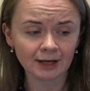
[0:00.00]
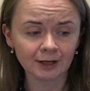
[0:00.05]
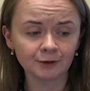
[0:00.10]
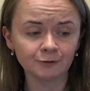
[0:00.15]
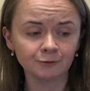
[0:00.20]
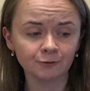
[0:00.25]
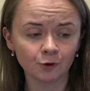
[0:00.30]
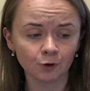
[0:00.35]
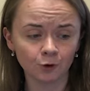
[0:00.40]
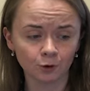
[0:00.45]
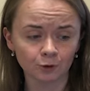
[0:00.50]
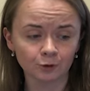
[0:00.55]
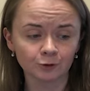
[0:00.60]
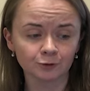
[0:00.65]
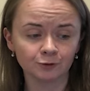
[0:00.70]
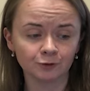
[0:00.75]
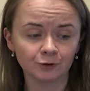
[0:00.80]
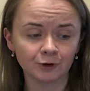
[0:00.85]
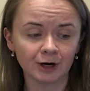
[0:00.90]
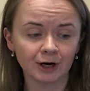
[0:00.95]

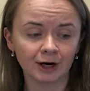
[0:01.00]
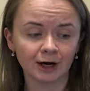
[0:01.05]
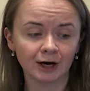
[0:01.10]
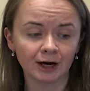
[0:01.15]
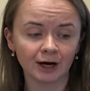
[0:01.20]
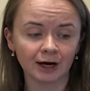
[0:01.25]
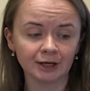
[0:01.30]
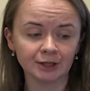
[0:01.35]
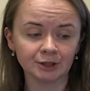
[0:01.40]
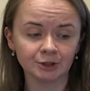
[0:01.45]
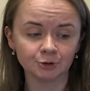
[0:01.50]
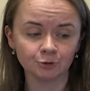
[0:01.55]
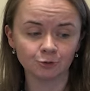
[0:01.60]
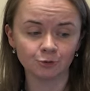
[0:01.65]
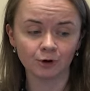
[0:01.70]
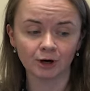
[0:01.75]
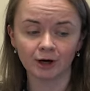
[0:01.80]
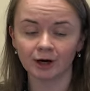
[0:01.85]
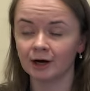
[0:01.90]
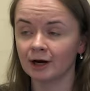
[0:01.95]
evolve
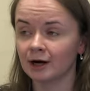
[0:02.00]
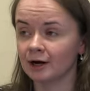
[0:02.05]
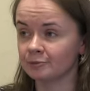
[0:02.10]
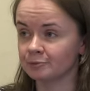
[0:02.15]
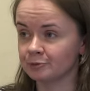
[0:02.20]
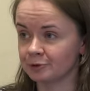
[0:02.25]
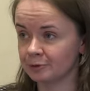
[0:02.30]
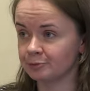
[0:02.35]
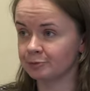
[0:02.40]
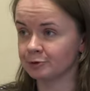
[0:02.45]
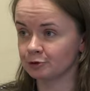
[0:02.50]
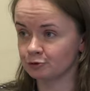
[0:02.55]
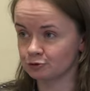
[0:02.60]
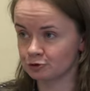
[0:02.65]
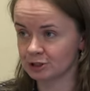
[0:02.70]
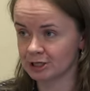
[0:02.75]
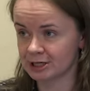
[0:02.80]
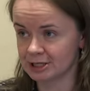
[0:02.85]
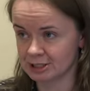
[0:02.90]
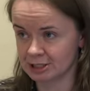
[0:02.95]
your
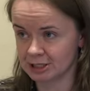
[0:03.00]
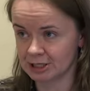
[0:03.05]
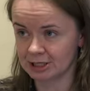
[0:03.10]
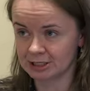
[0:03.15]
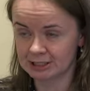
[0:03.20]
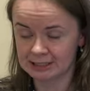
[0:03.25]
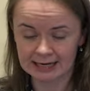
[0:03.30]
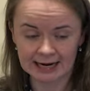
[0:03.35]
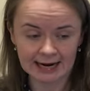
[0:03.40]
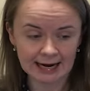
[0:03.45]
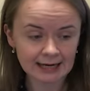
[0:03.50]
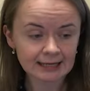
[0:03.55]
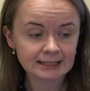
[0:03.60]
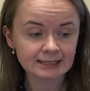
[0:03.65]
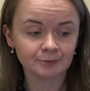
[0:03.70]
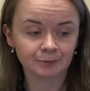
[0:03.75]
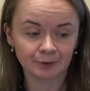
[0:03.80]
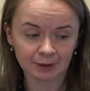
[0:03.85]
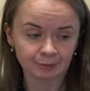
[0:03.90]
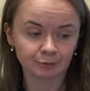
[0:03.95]
pre-processing
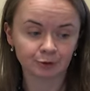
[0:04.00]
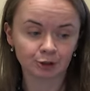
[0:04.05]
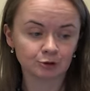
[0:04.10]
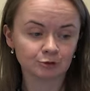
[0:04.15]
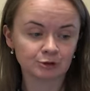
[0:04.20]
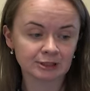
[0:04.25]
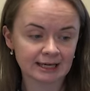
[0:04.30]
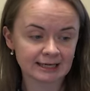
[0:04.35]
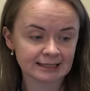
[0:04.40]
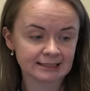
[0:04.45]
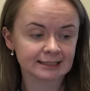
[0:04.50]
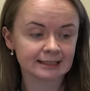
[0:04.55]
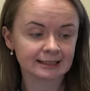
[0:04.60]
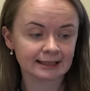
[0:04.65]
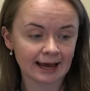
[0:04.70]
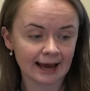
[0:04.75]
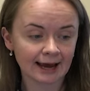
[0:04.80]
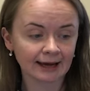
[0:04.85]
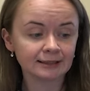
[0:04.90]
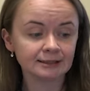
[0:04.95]
text, pre-processed
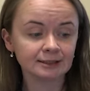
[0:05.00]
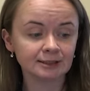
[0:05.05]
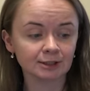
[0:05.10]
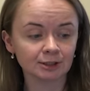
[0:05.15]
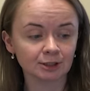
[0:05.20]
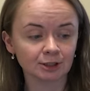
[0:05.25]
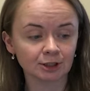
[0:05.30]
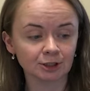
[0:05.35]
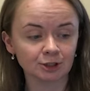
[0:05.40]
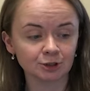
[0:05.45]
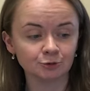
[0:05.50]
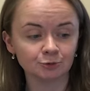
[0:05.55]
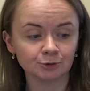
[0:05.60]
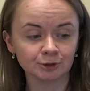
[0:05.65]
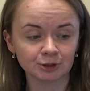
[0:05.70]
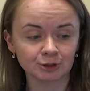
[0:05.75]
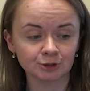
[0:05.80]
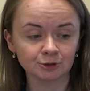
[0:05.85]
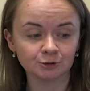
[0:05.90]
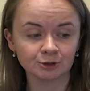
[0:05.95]
text, you
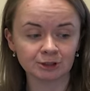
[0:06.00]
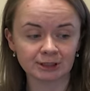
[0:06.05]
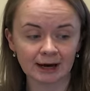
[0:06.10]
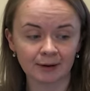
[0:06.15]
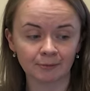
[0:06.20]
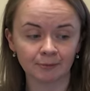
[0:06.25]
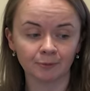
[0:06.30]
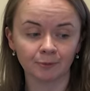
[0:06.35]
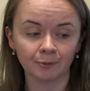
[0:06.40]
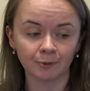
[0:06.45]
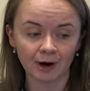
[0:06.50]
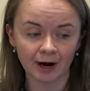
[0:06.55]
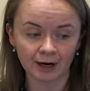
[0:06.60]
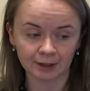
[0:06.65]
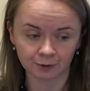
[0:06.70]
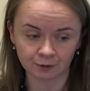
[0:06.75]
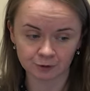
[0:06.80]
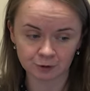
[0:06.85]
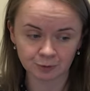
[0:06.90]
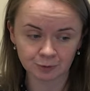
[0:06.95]
will do some
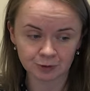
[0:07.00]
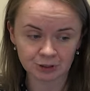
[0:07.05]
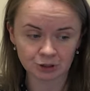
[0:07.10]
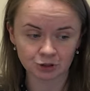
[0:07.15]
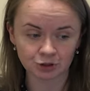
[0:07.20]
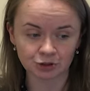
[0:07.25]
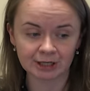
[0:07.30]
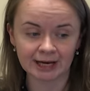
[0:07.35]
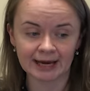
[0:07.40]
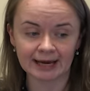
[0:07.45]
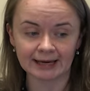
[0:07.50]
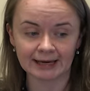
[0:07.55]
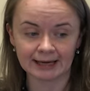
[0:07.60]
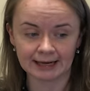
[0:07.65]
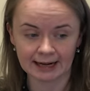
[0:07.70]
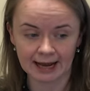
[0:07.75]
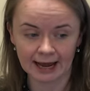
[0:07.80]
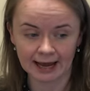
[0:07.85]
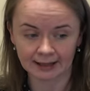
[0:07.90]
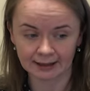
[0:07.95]
part of speech
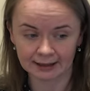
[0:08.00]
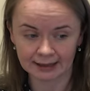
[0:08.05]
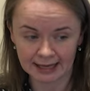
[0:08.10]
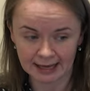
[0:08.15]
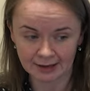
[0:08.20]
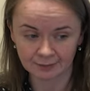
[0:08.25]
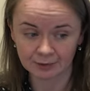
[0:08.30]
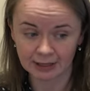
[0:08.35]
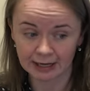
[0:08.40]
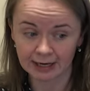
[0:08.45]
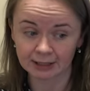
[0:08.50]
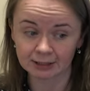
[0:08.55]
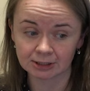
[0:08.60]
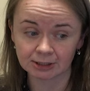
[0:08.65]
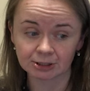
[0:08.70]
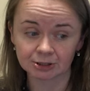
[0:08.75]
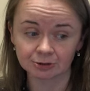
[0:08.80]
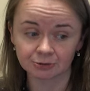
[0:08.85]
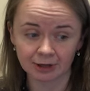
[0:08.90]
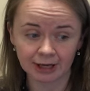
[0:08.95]
tagging and named
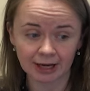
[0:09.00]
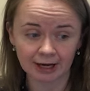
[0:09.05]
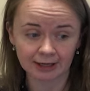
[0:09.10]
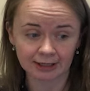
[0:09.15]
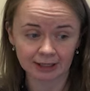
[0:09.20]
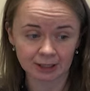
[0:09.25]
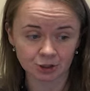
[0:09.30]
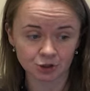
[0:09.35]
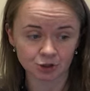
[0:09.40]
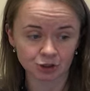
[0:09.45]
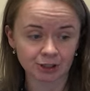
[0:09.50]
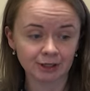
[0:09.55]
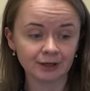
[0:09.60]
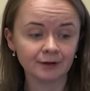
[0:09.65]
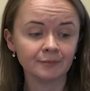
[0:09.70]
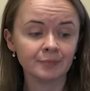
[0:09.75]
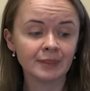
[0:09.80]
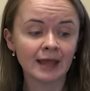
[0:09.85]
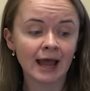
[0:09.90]
entity recognition.